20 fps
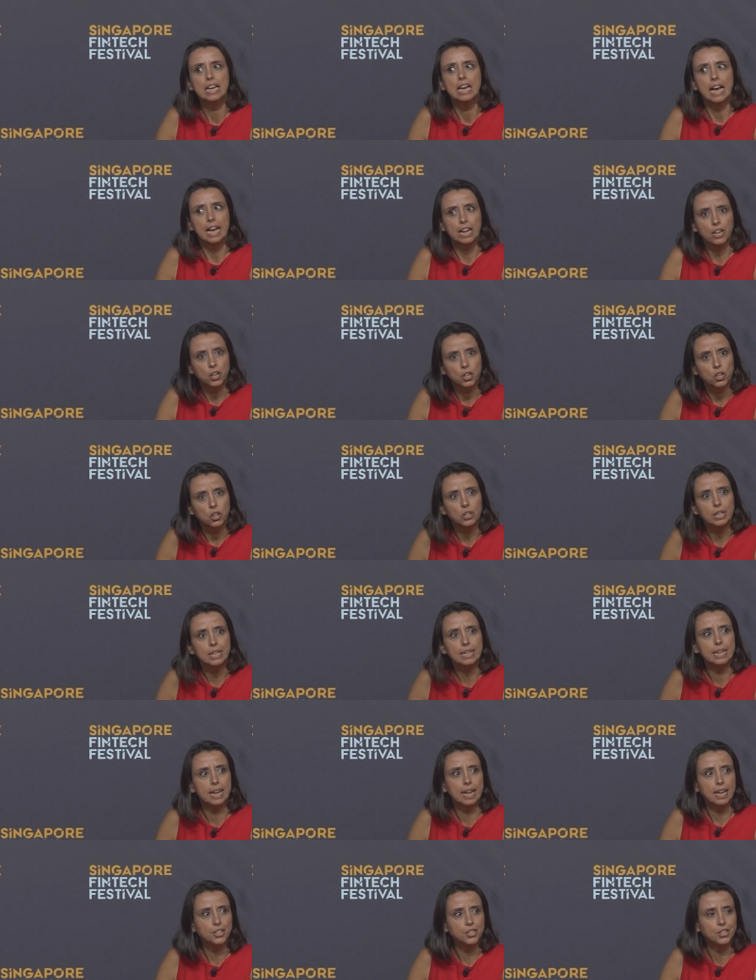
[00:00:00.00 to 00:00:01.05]
And not only
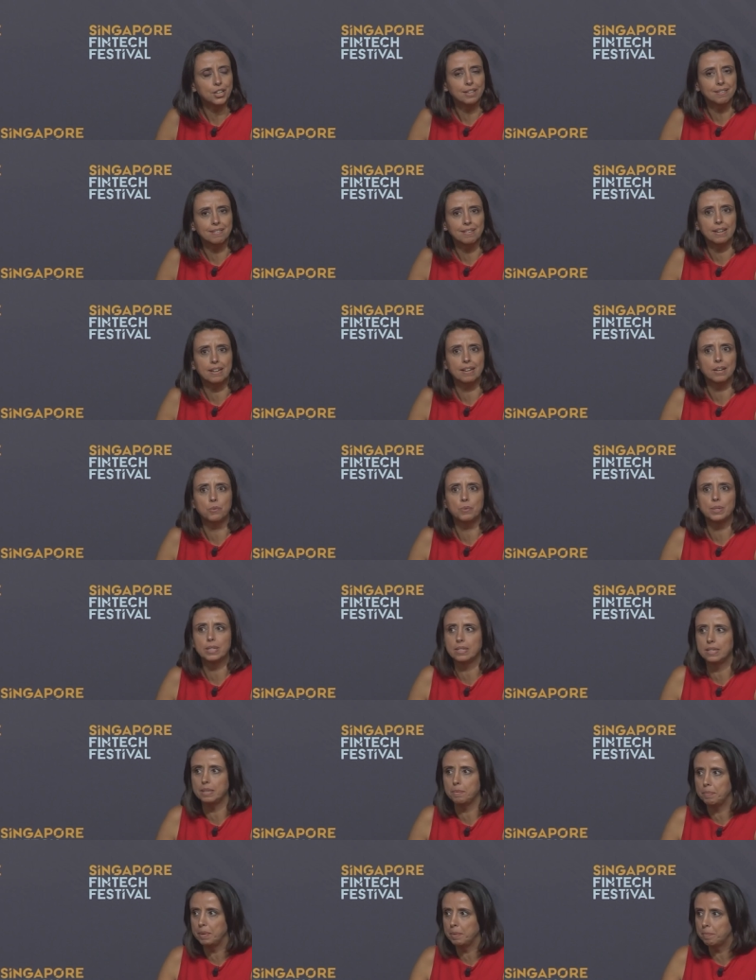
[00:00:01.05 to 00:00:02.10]
in Asia, we
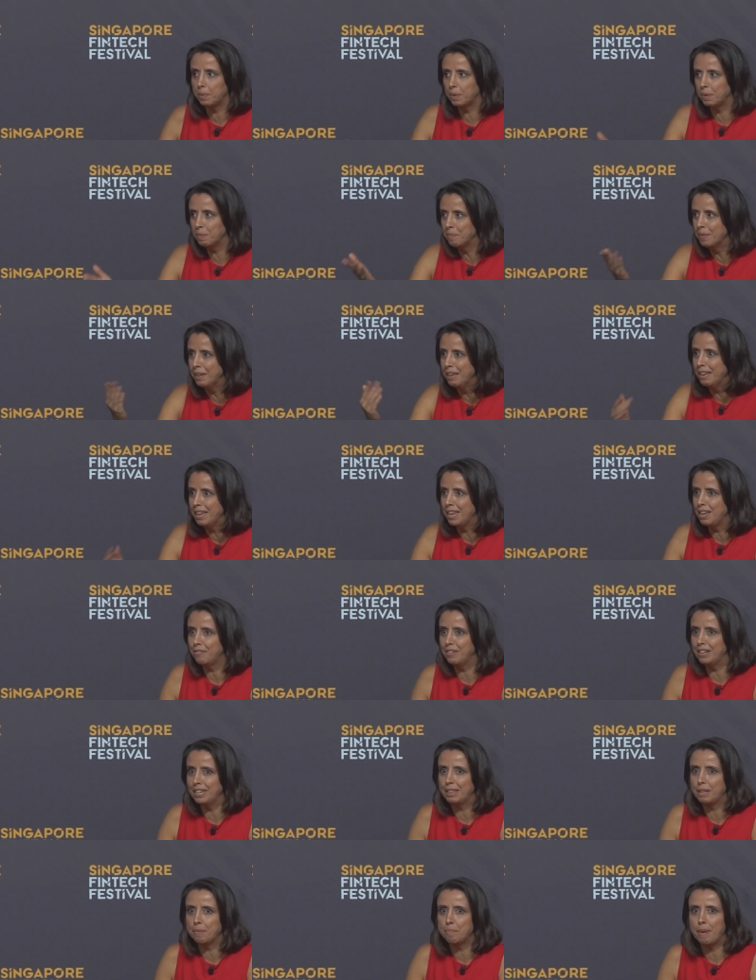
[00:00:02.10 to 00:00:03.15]
see people
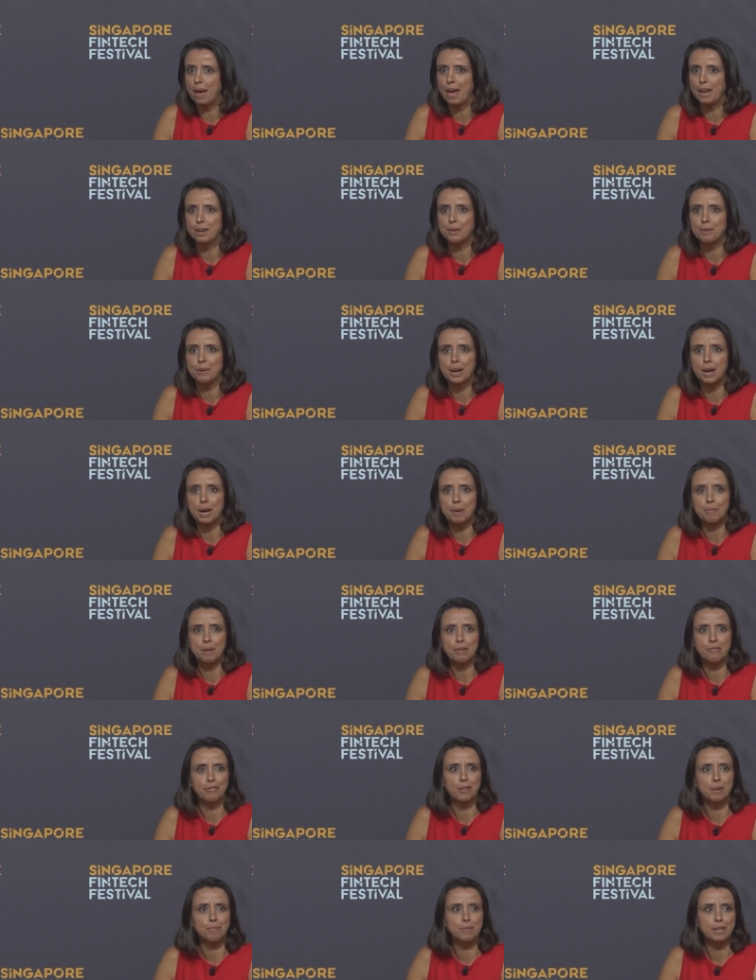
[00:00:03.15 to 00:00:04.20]
even in the panel coming
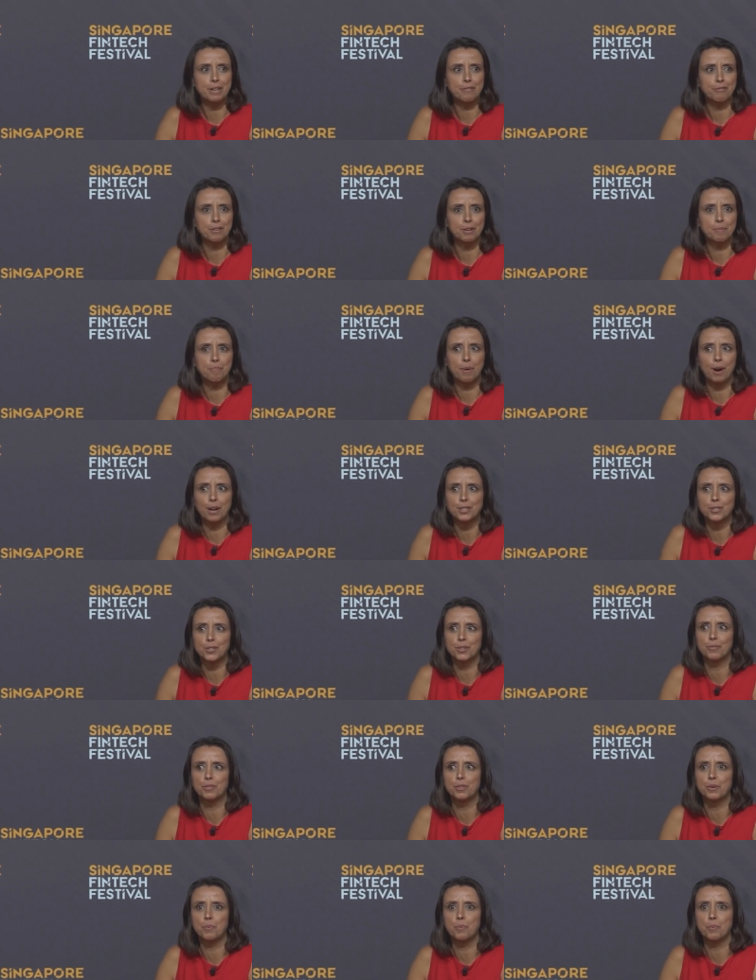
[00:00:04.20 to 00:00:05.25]
from different parts
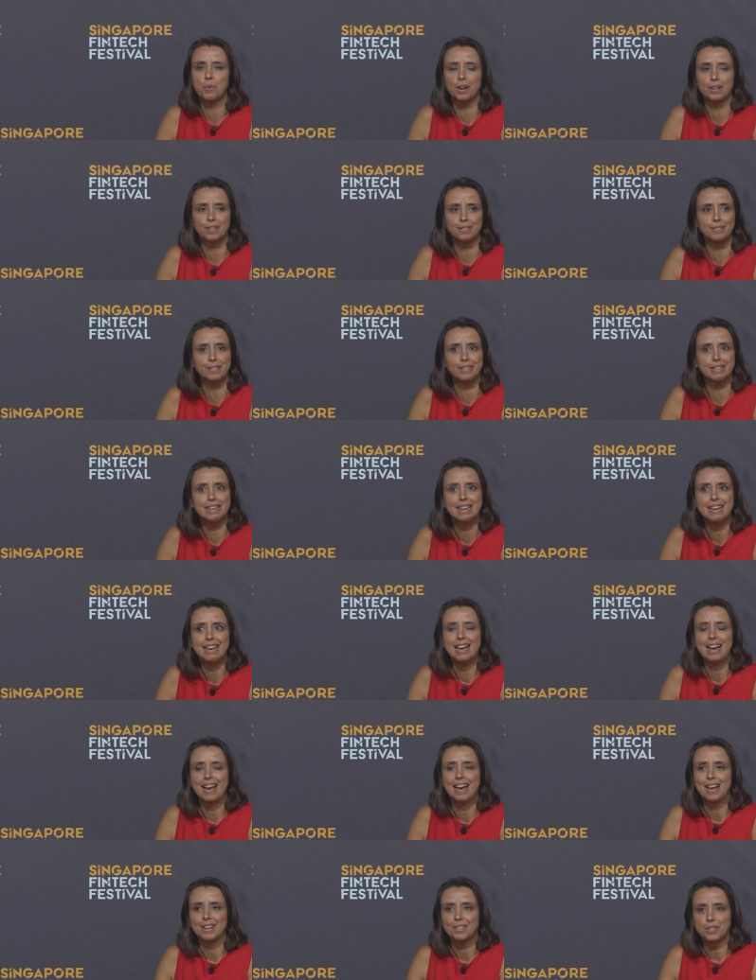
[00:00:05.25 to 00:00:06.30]
of the world.
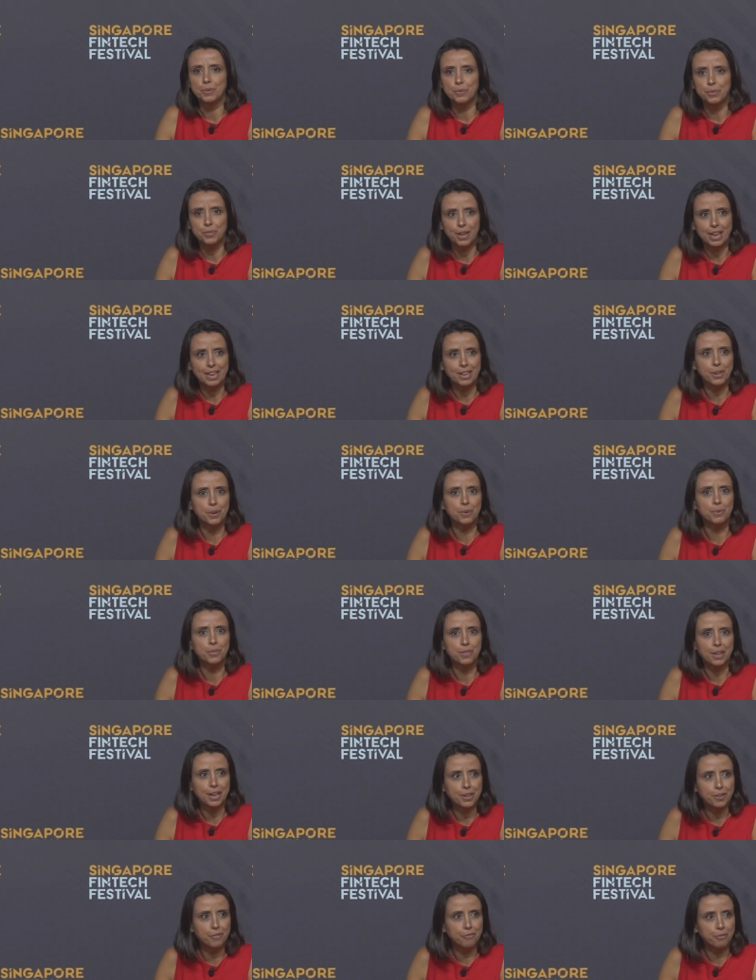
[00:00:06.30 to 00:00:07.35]
So thank you.
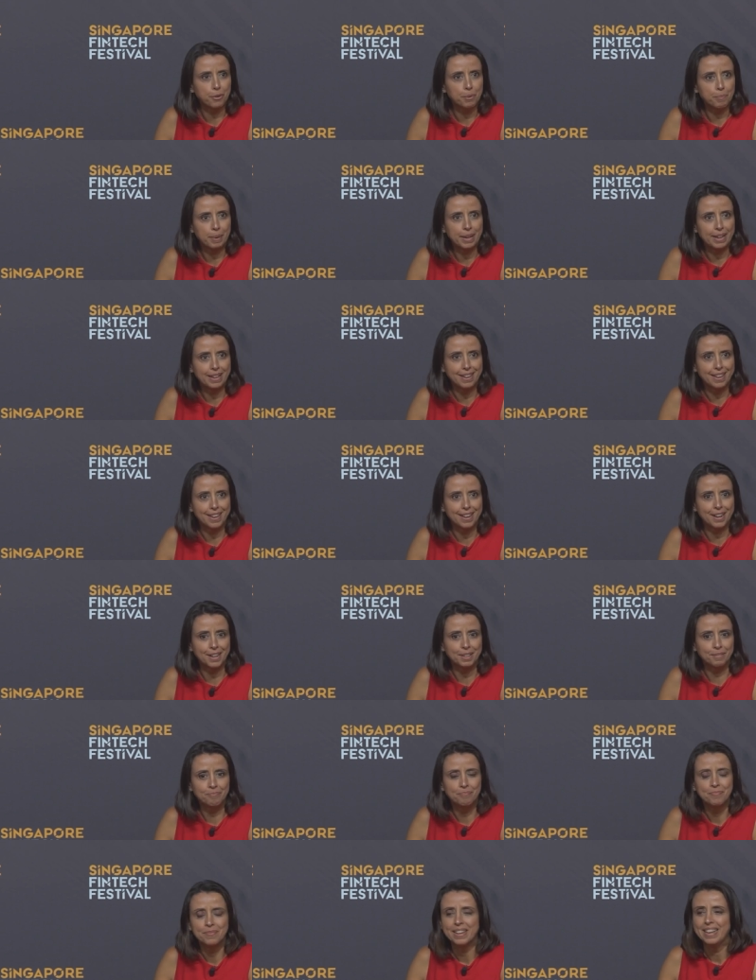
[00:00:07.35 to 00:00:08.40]
Thank you for being
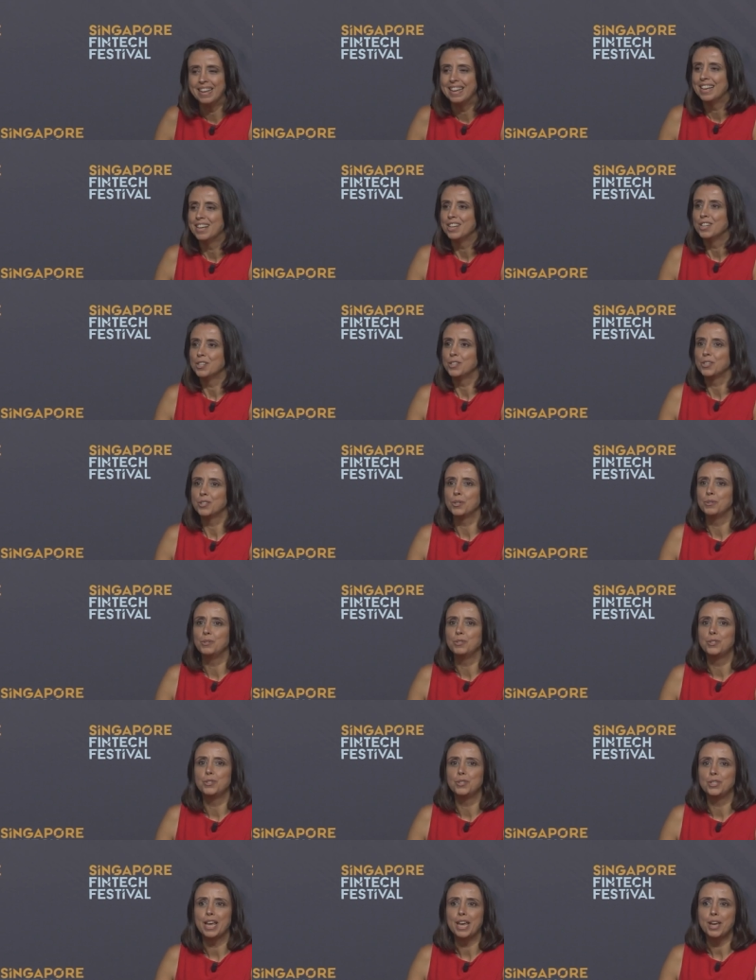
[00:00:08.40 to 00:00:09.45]
here. So
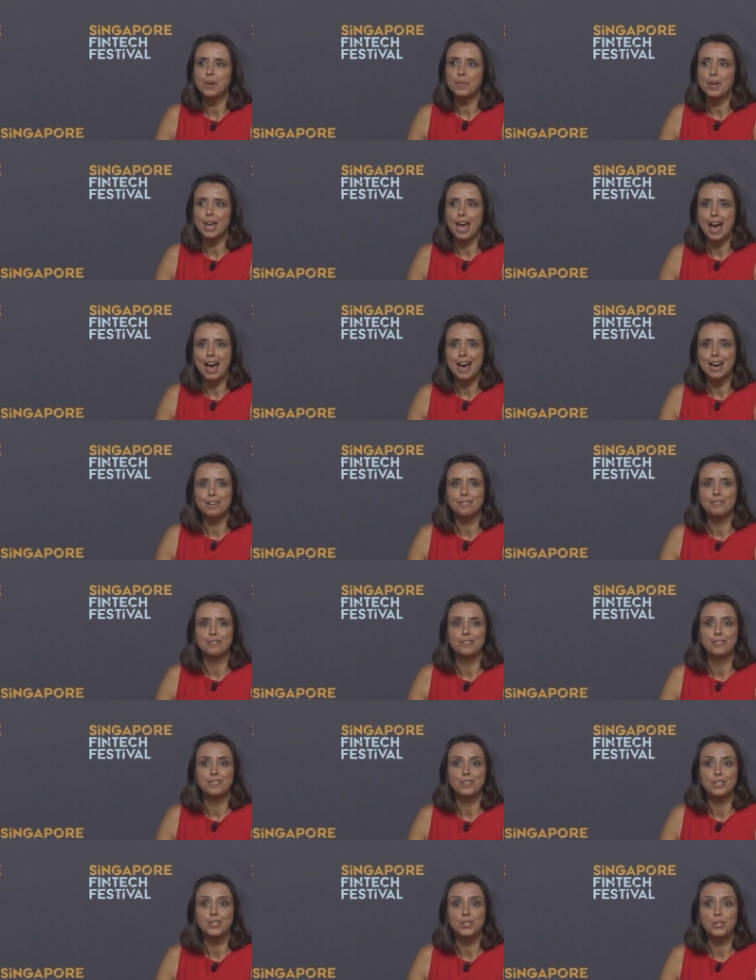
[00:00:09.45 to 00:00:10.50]
today we have
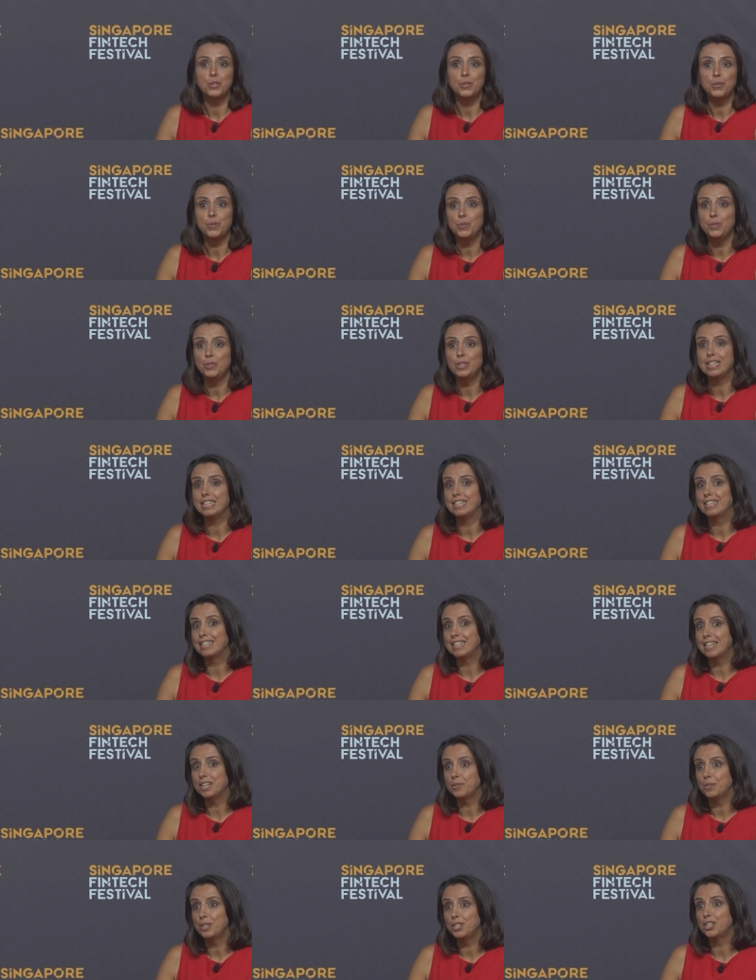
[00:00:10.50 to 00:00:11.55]
two
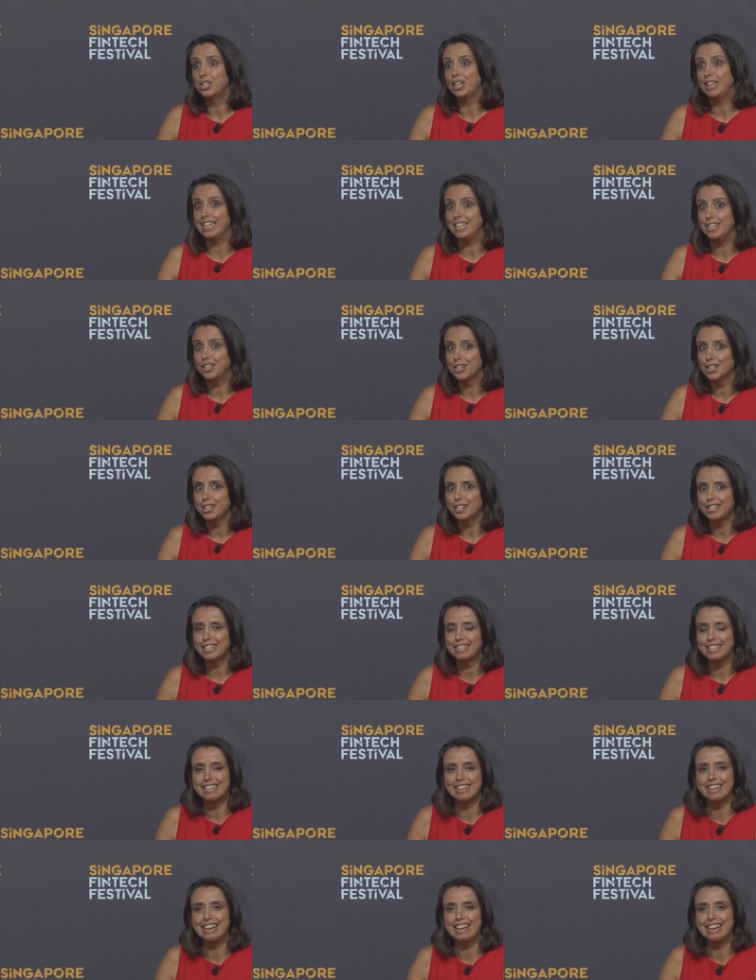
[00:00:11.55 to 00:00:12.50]
distinguished leaders